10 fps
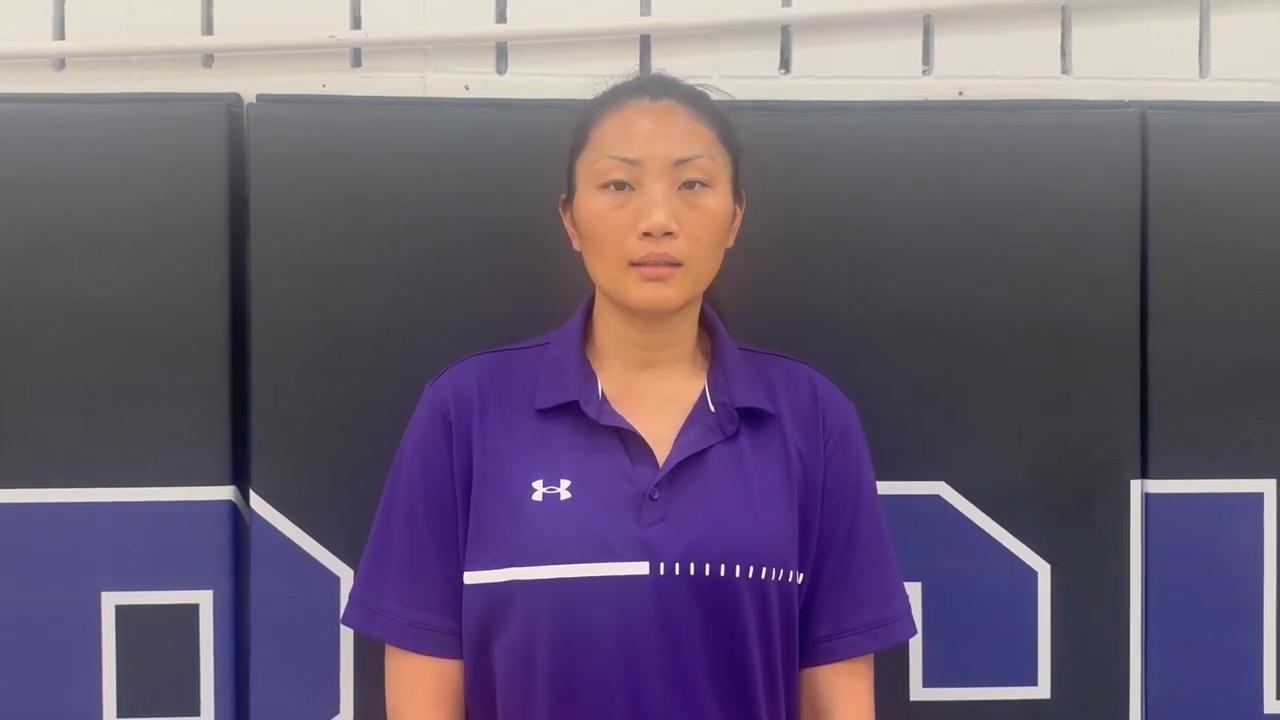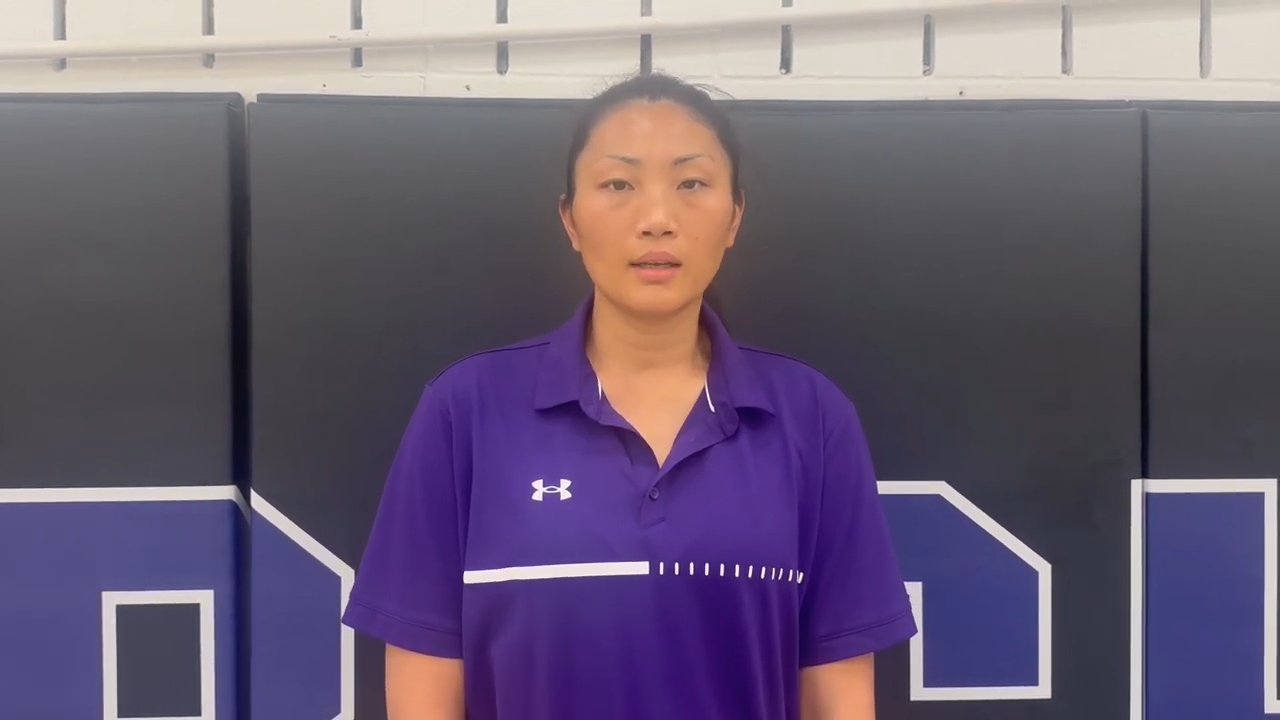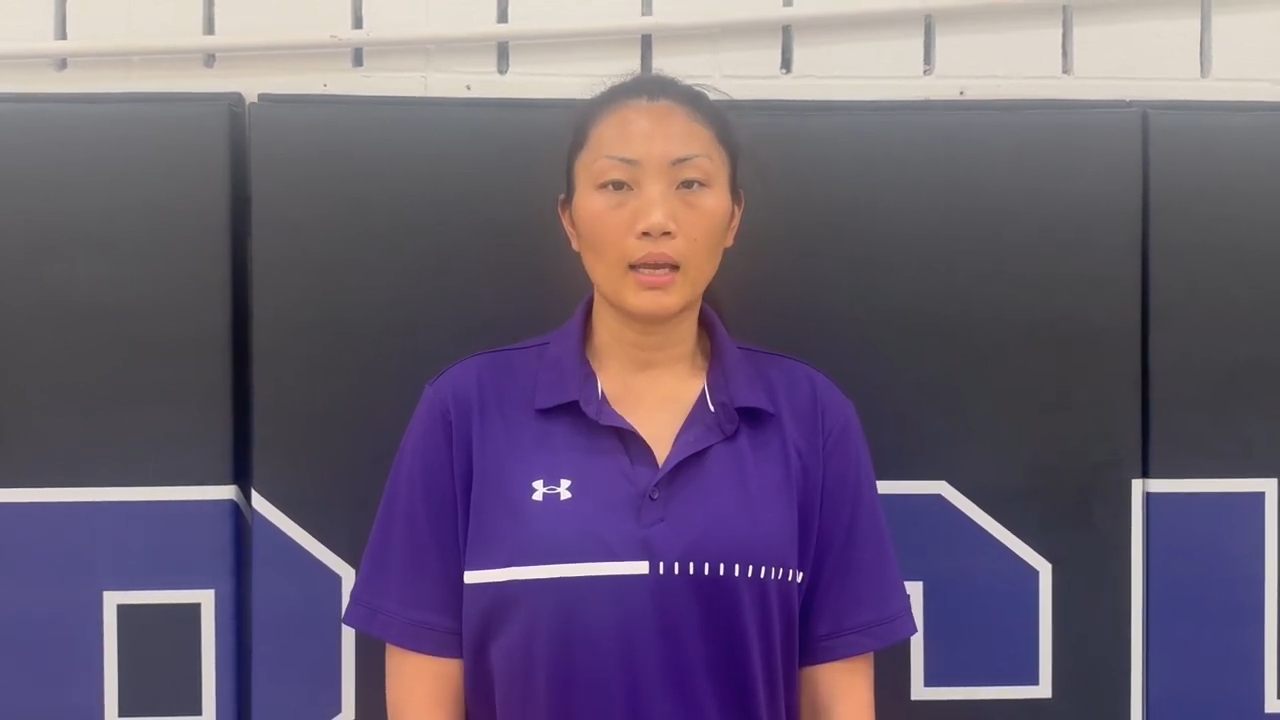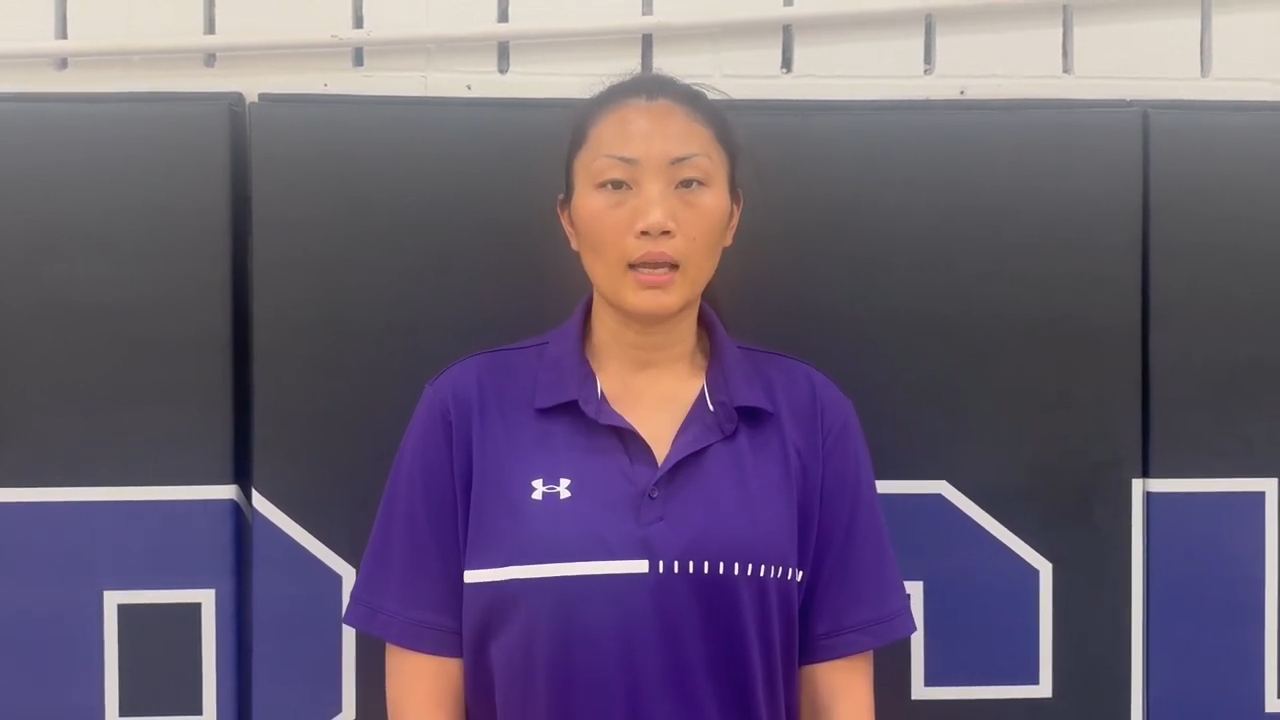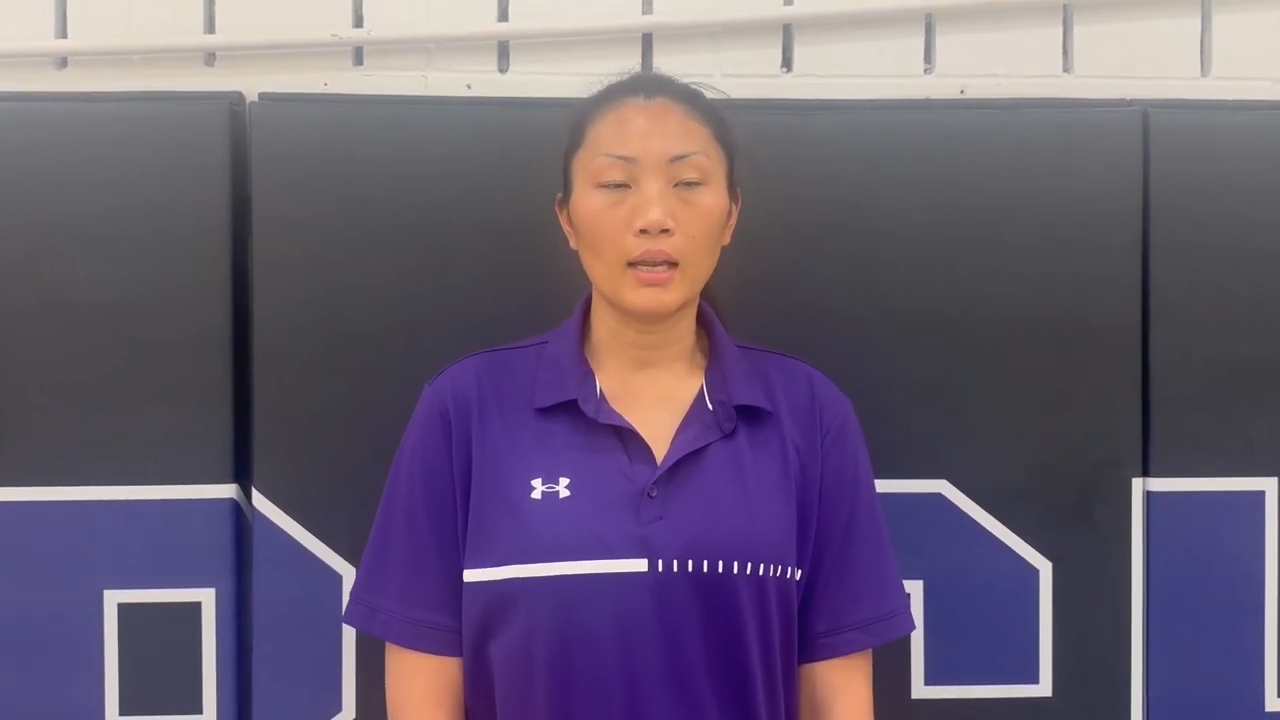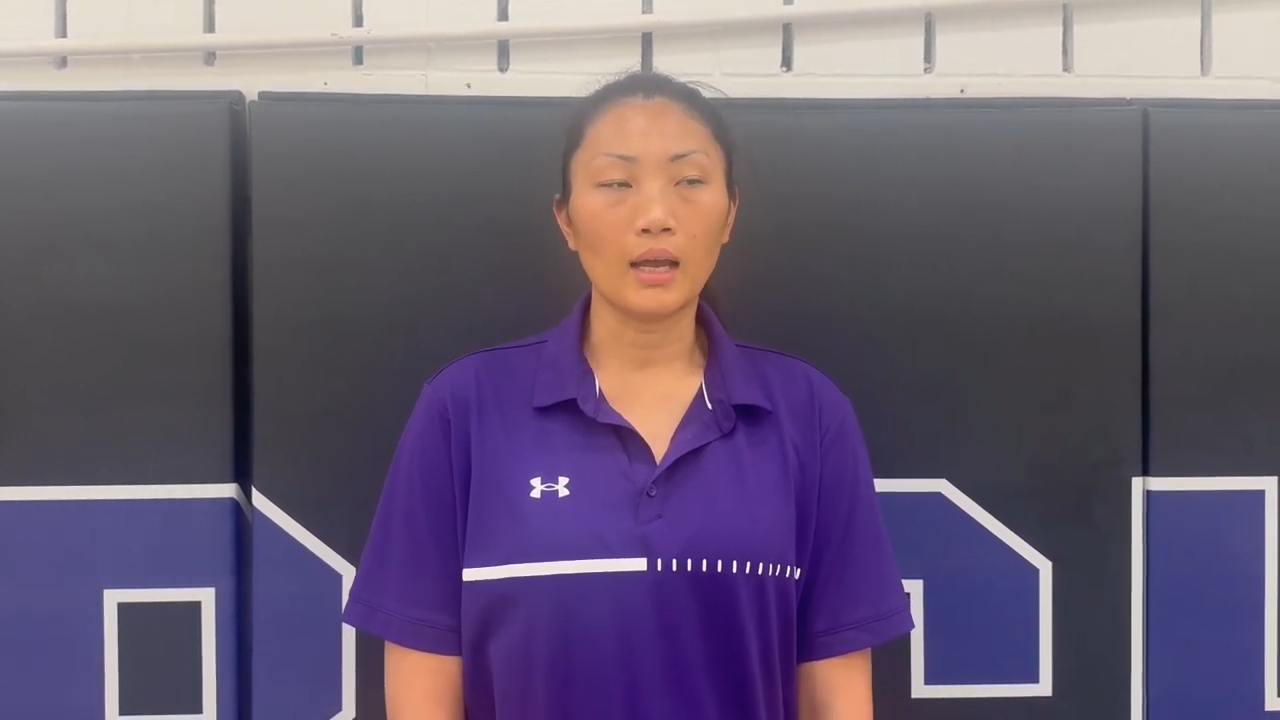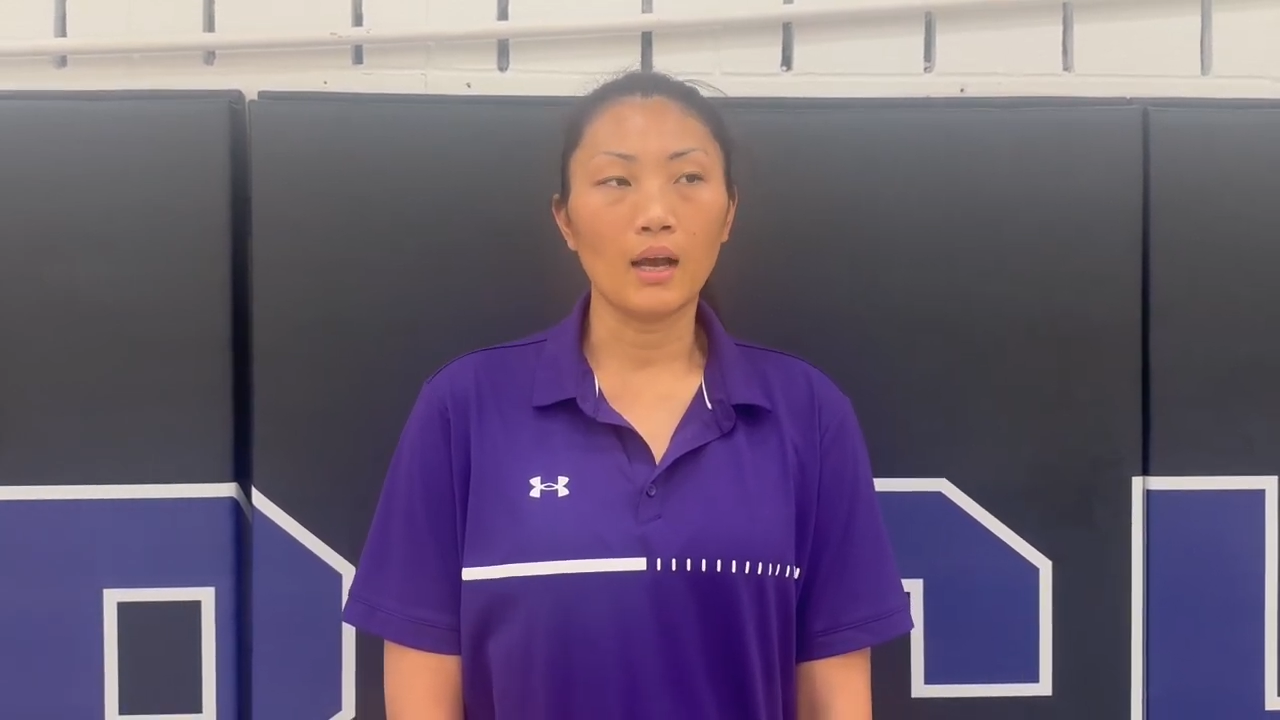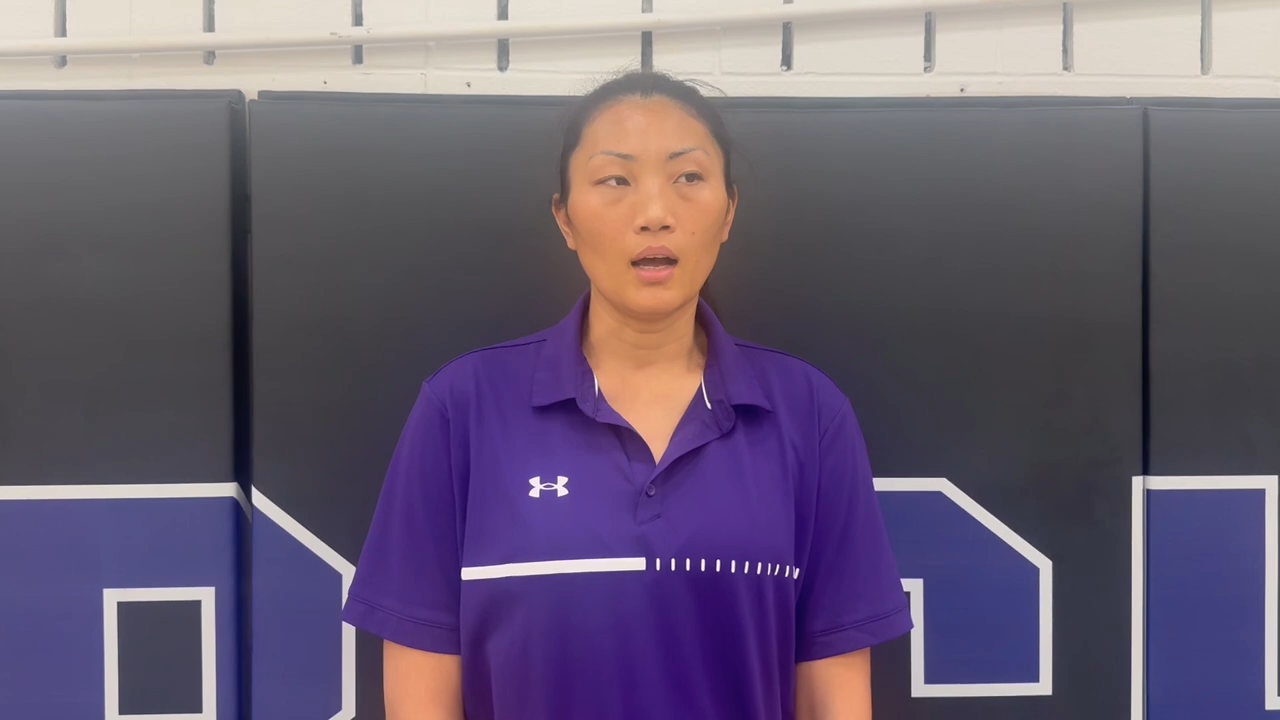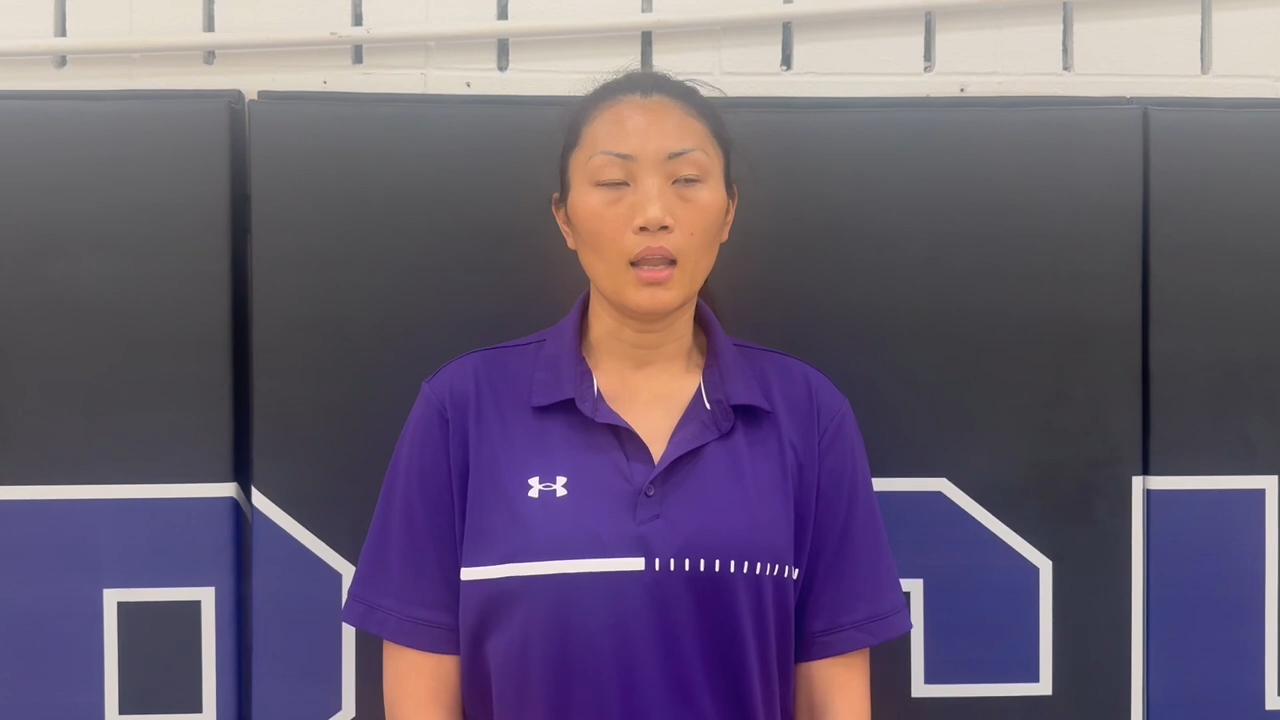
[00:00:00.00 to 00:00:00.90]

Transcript: And